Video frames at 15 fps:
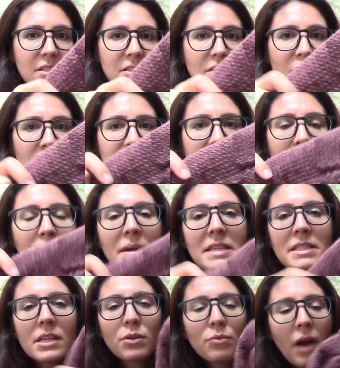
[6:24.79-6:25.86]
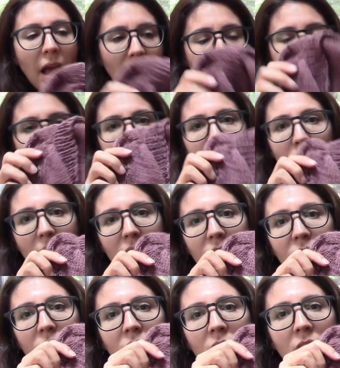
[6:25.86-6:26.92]
So it's a basic raglan
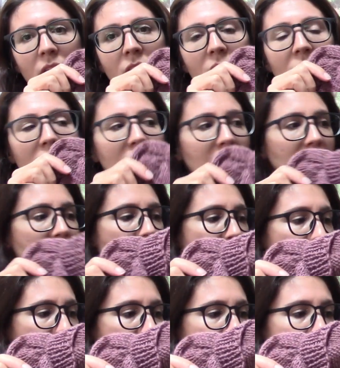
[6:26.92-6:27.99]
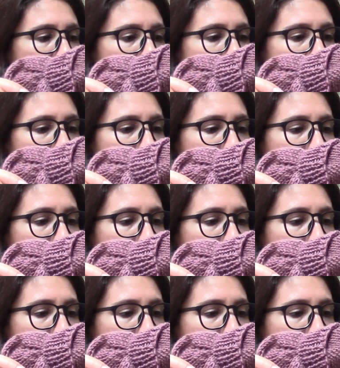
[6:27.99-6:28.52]
sweater knit at a